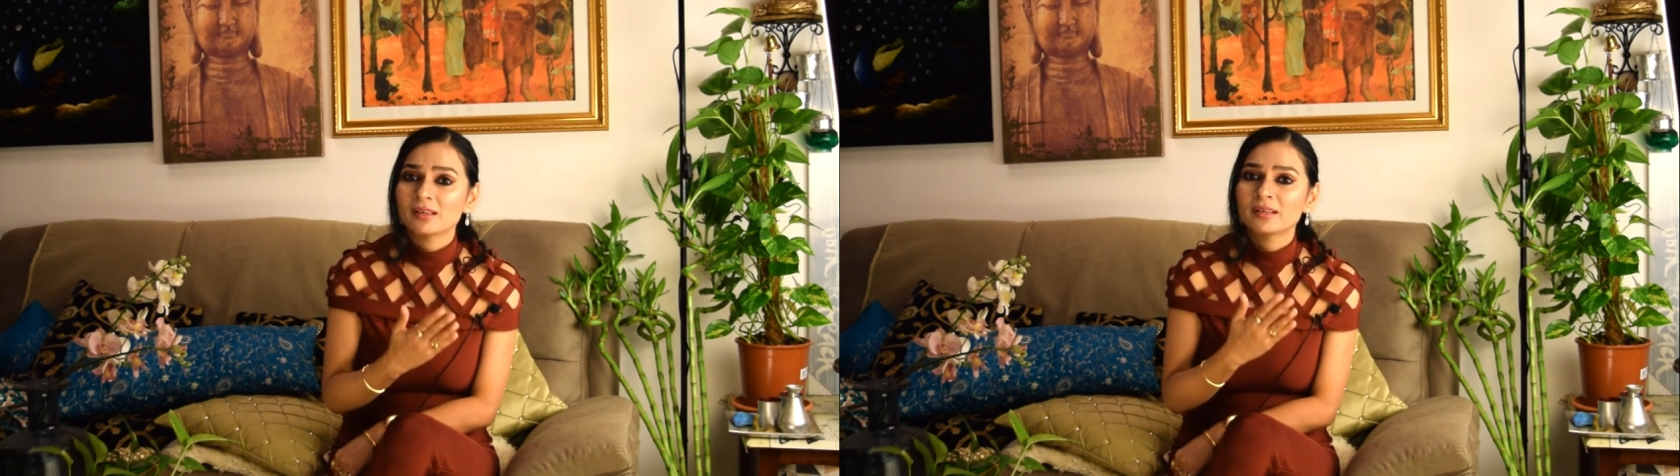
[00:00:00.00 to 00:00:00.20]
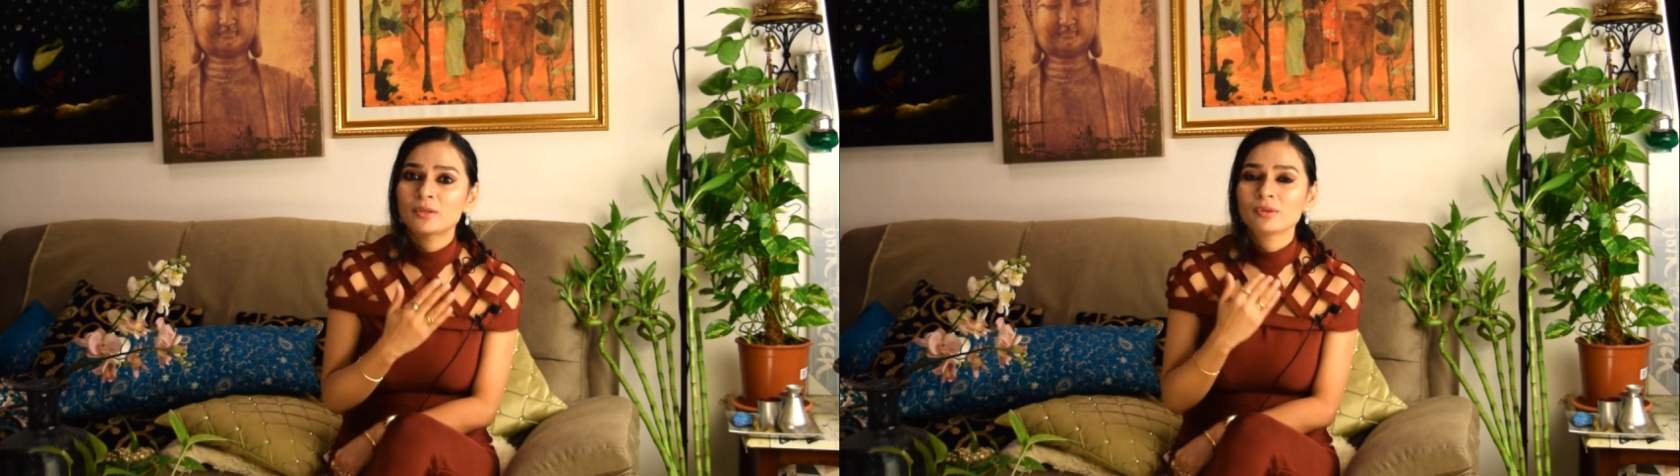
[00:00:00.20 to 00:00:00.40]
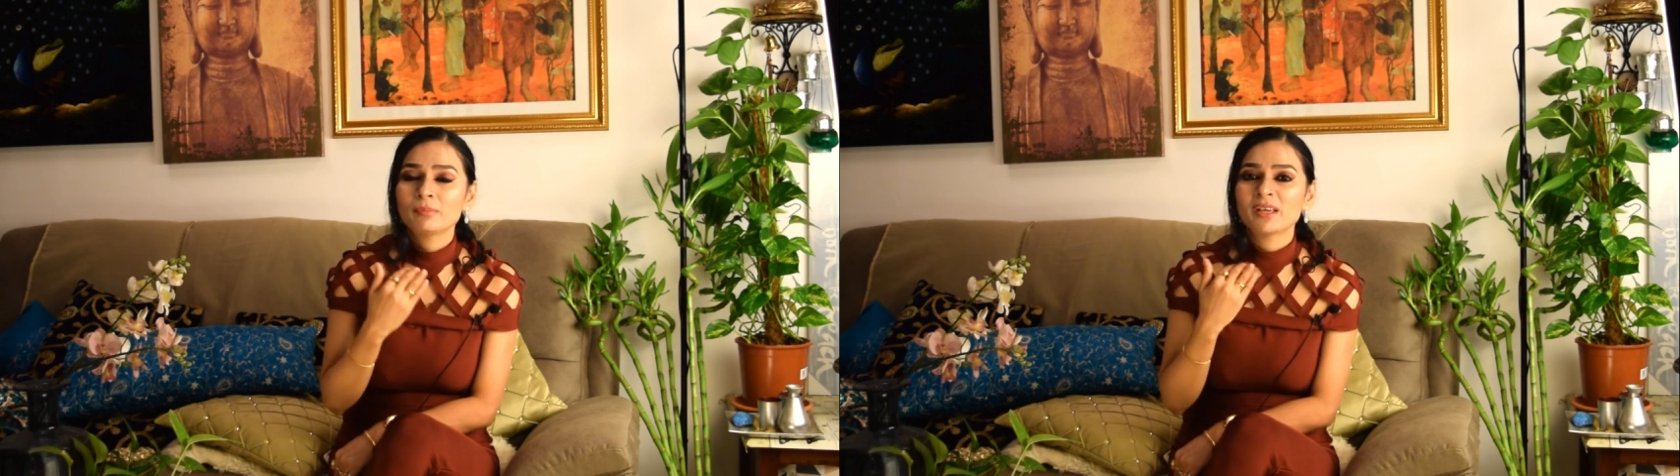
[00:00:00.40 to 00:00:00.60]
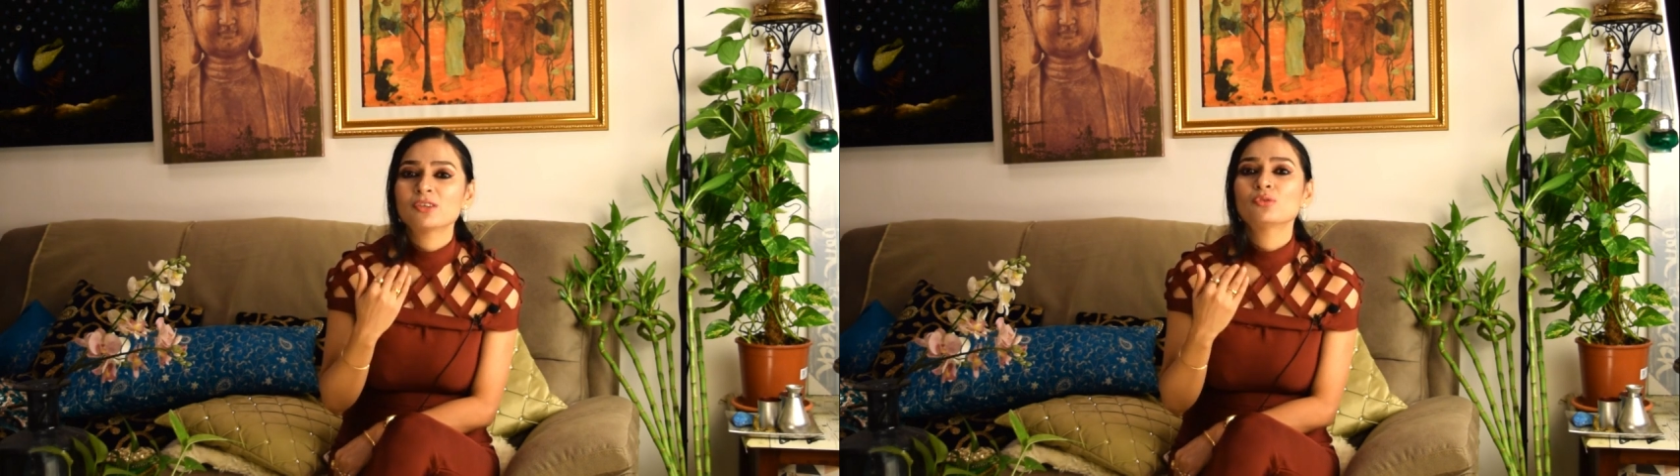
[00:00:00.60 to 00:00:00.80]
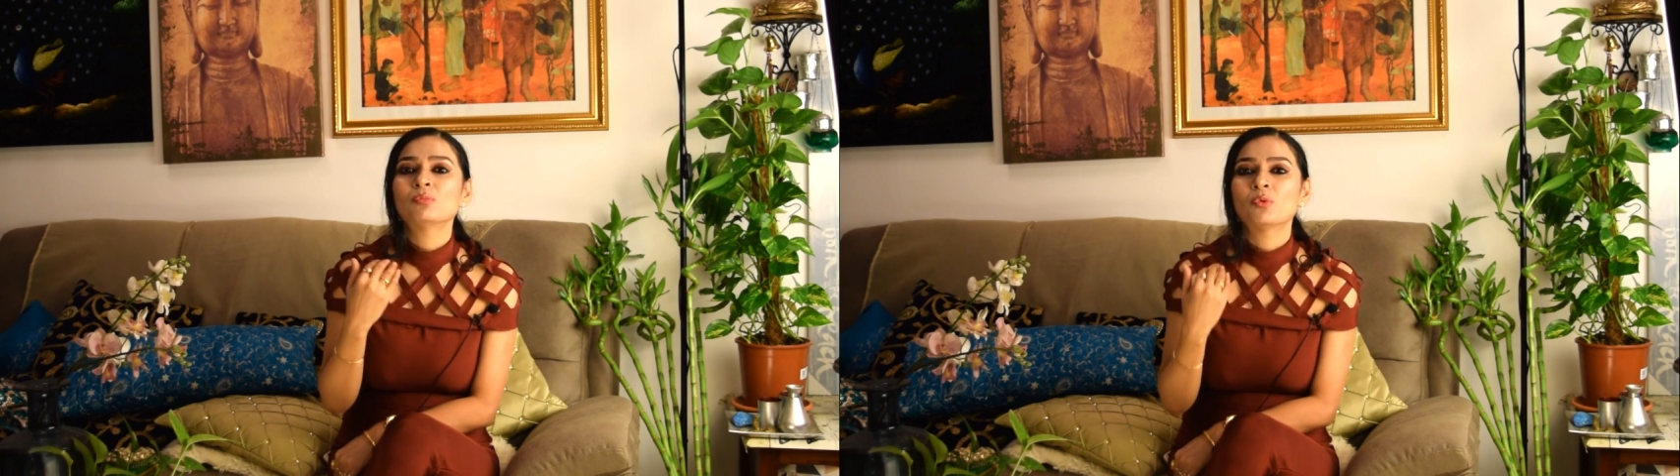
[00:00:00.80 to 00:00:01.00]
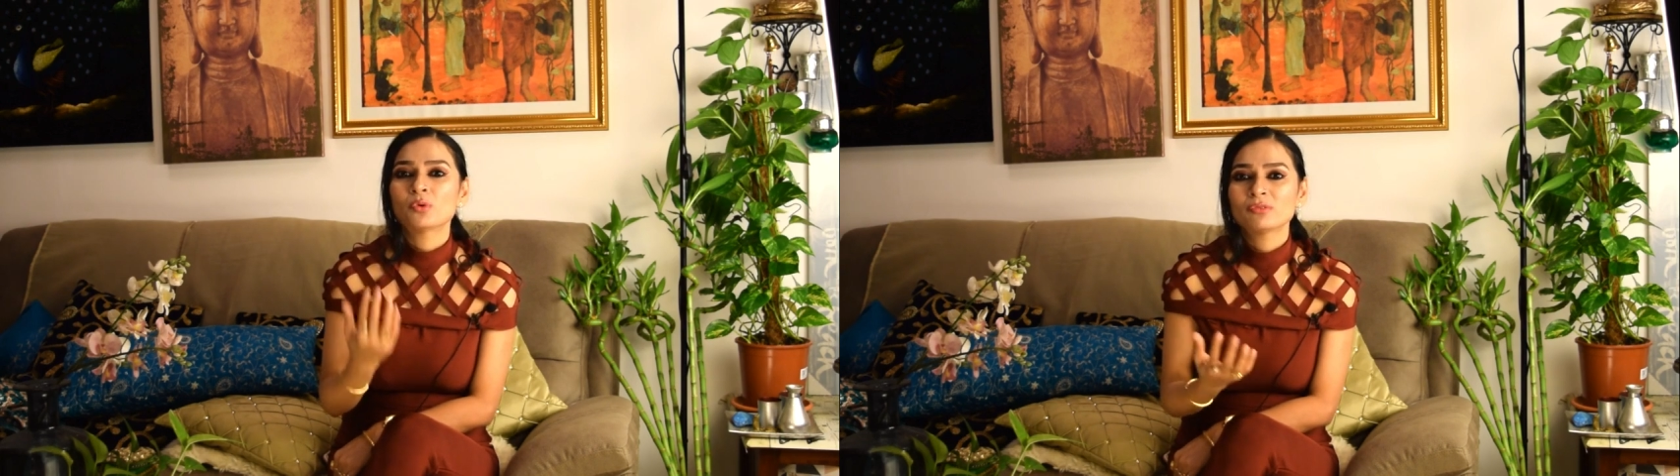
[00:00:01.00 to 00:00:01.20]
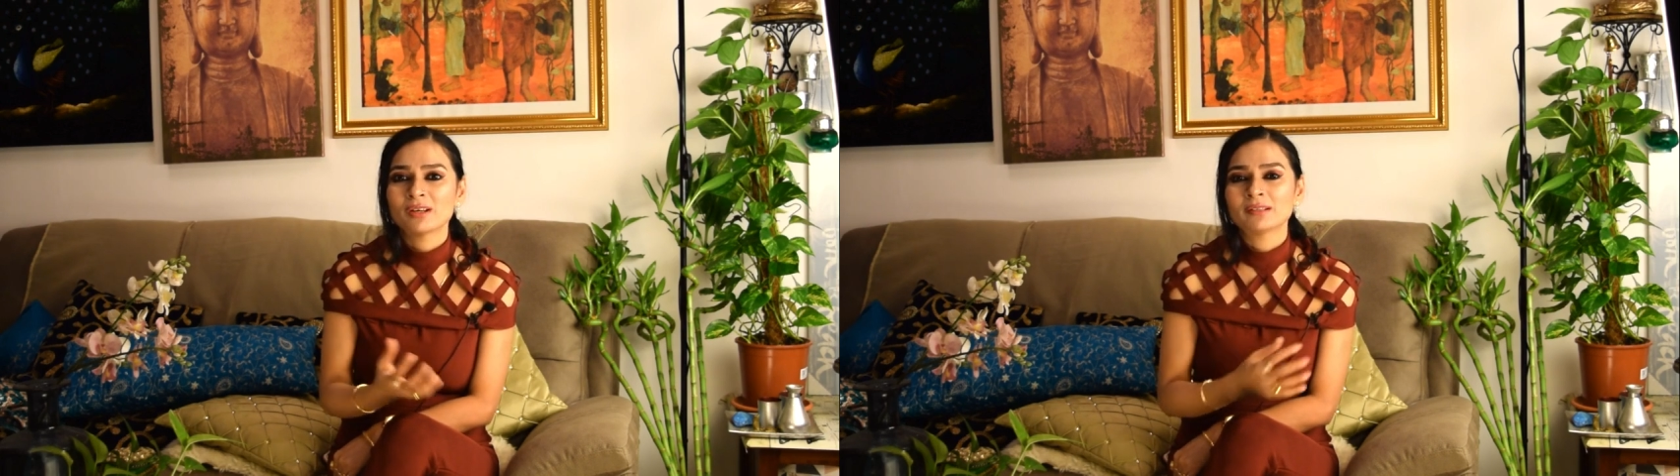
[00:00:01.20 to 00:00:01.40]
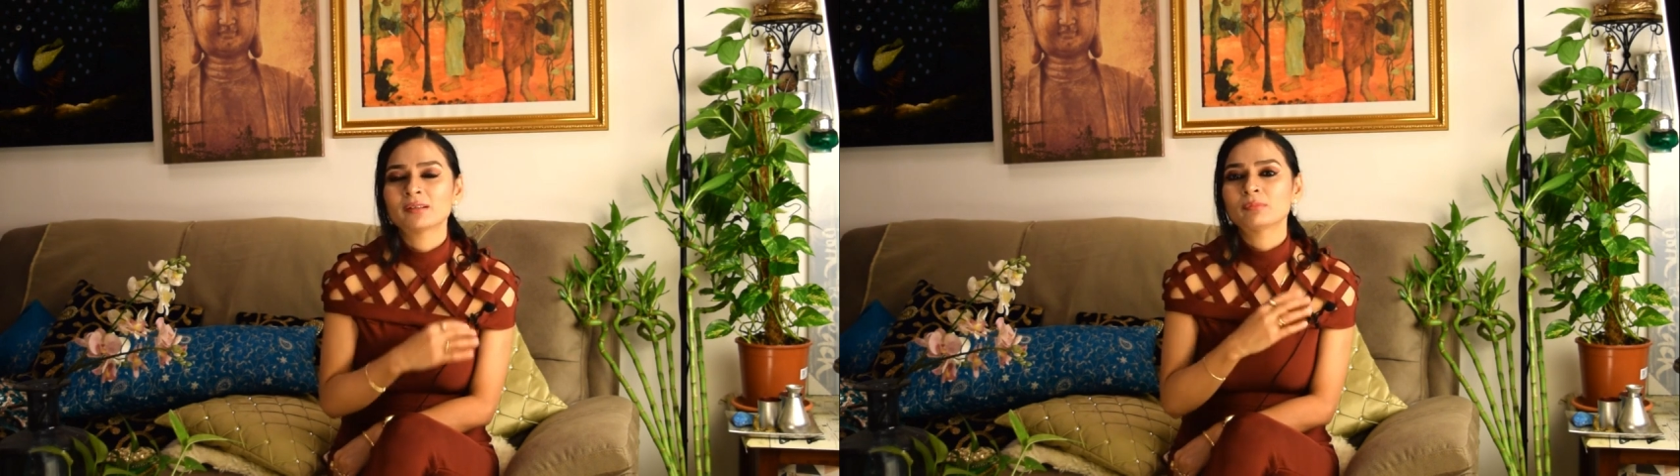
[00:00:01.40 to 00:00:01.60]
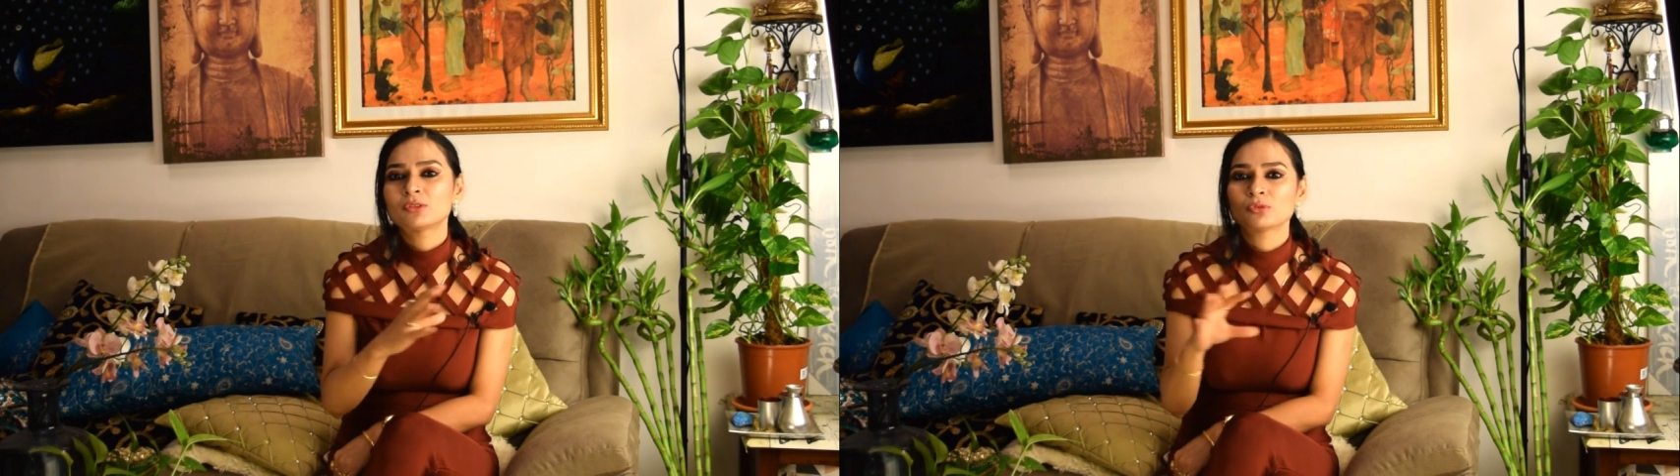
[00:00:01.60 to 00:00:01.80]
it will make you more vulnerable